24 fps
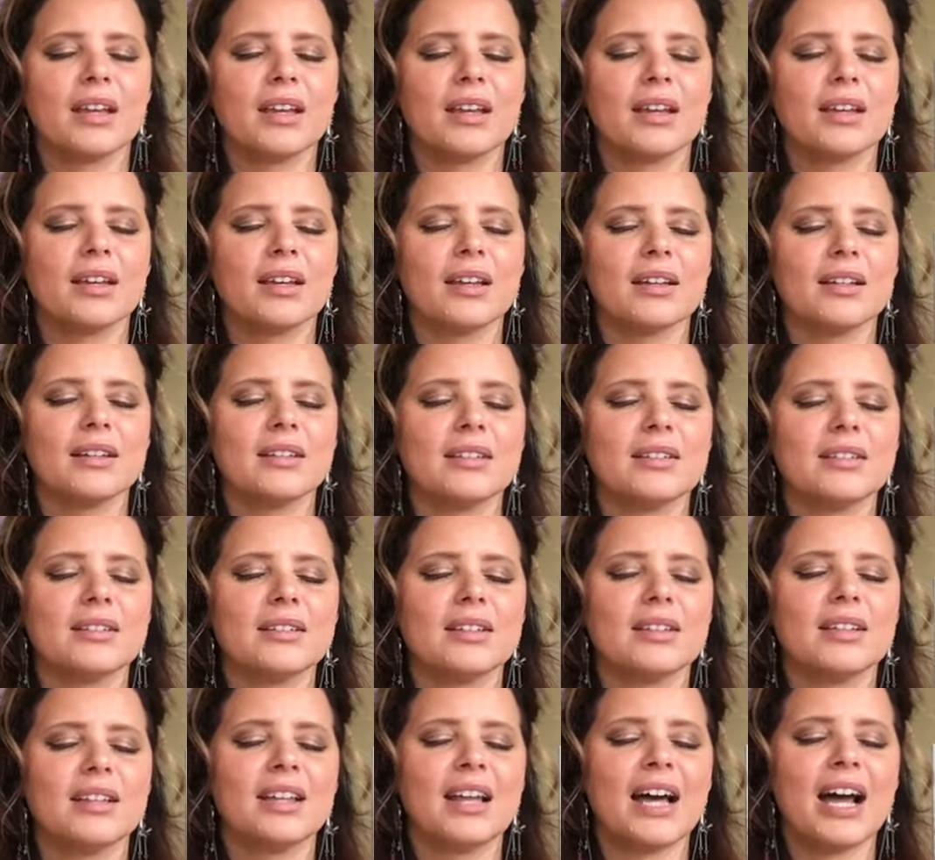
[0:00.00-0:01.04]

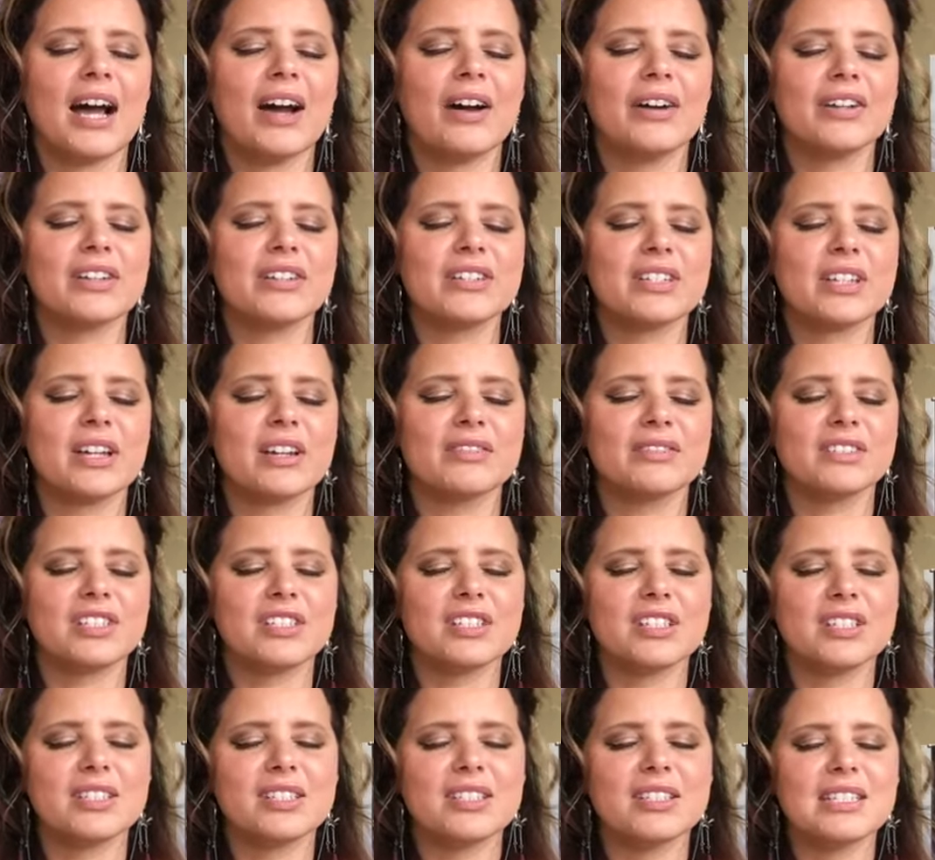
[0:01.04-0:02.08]
And allow
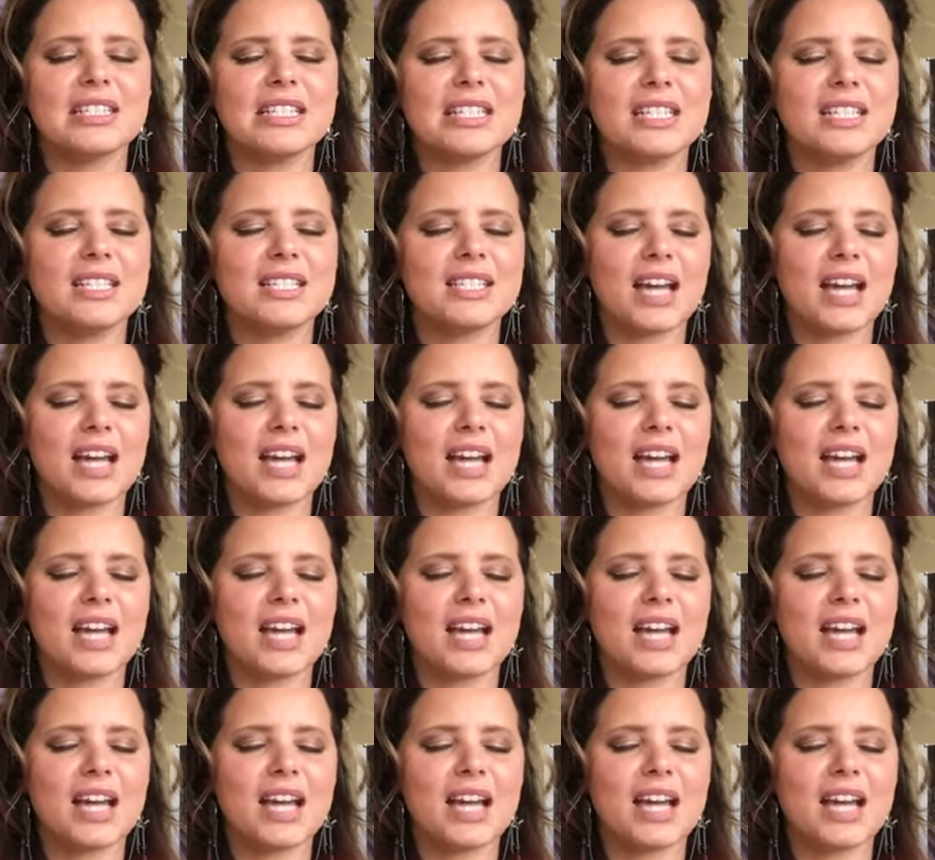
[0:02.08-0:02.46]
yourself to just